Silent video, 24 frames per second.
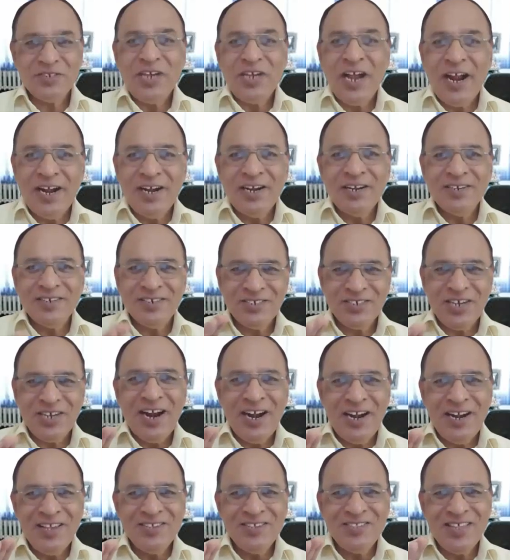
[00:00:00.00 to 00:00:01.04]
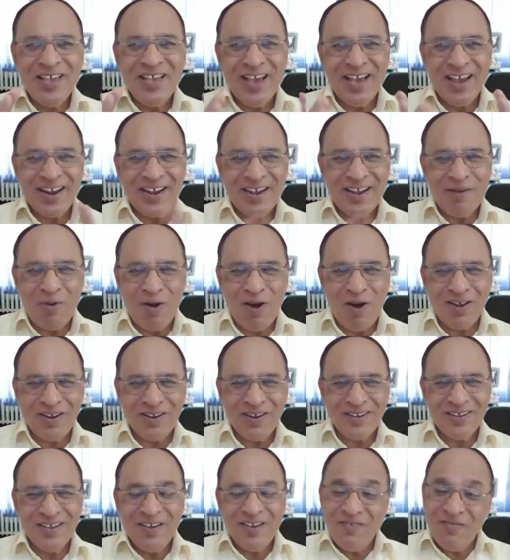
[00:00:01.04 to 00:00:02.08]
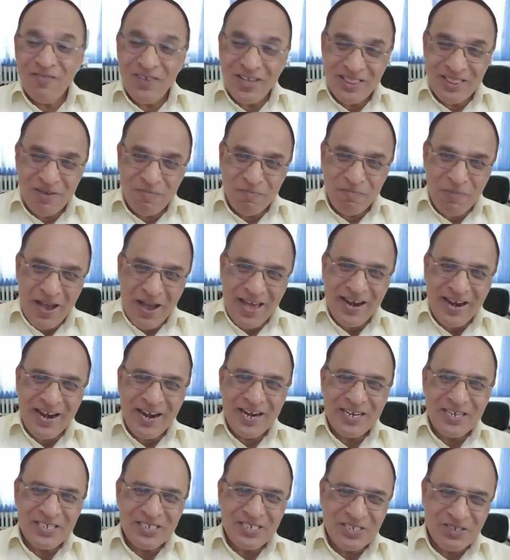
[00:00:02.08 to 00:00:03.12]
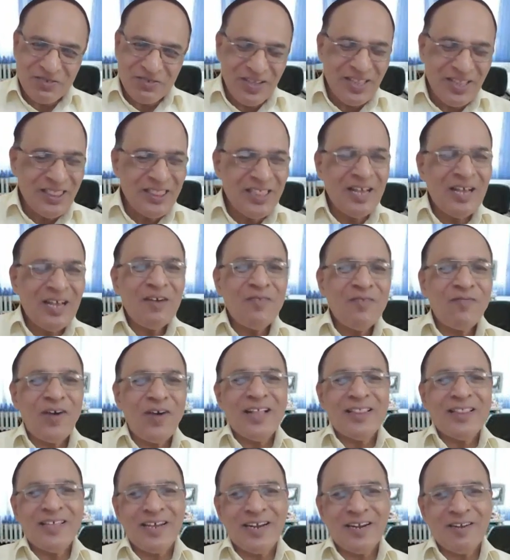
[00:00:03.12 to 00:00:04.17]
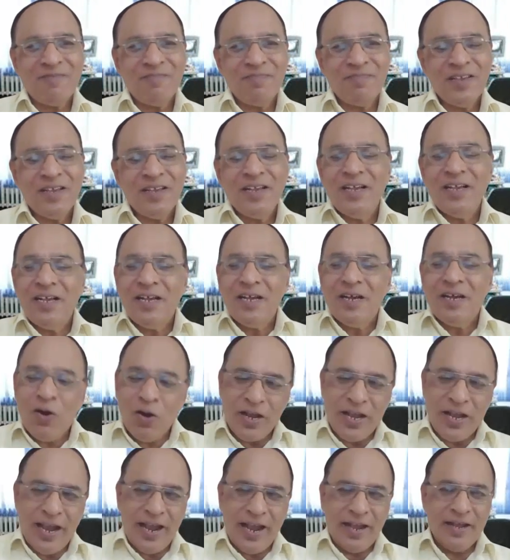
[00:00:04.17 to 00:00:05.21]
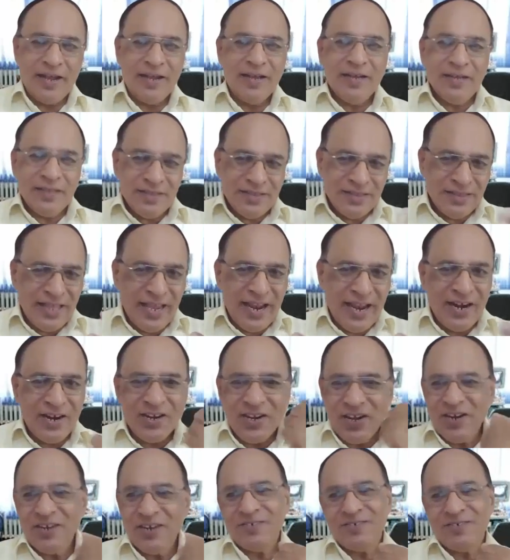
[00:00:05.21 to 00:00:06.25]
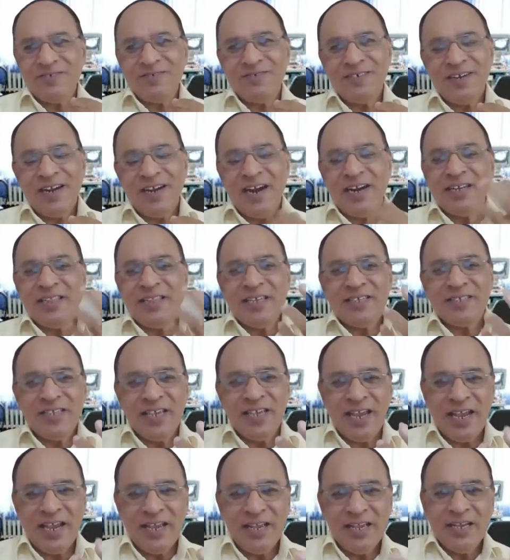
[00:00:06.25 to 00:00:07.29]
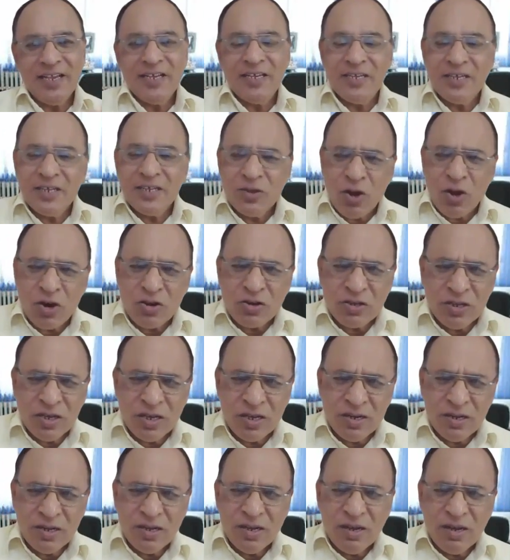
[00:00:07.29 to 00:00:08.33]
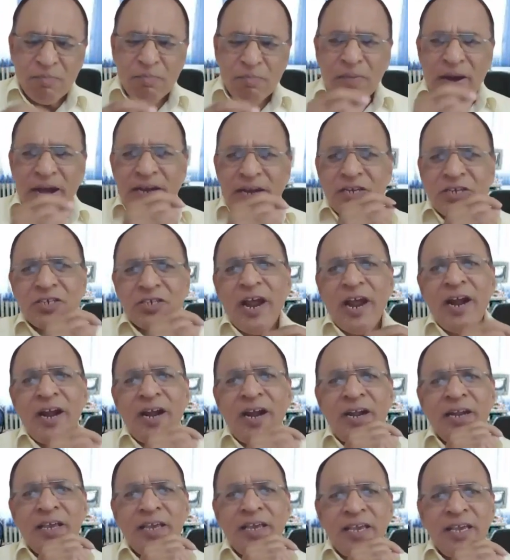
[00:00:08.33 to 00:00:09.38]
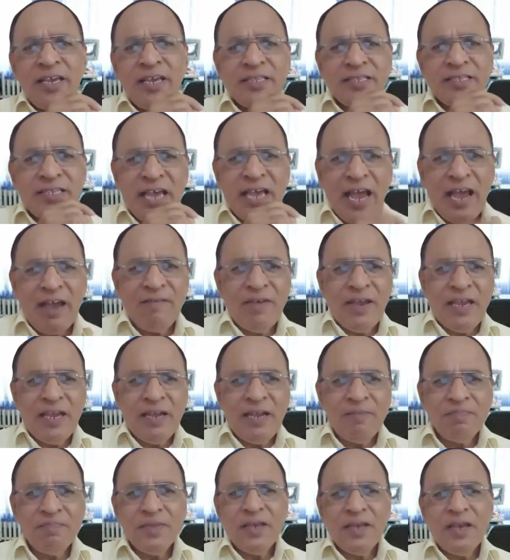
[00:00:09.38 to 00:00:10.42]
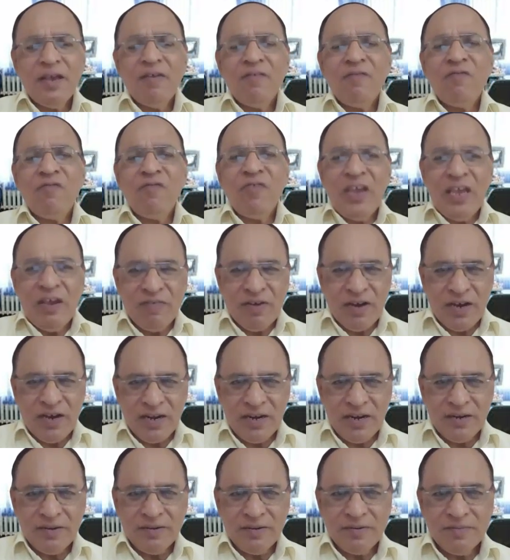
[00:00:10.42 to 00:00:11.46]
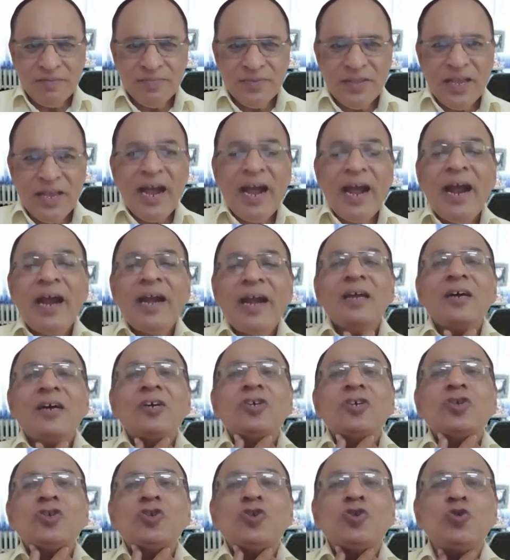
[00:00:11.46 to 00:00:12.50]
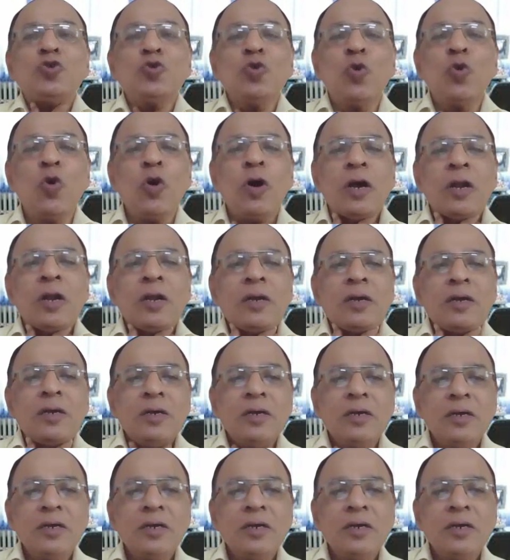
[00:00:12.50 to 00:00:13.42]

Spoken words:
Child is there, come on, with the parents, with the father. Okay, they entered and they say, Doctor, my child is having fever and sore,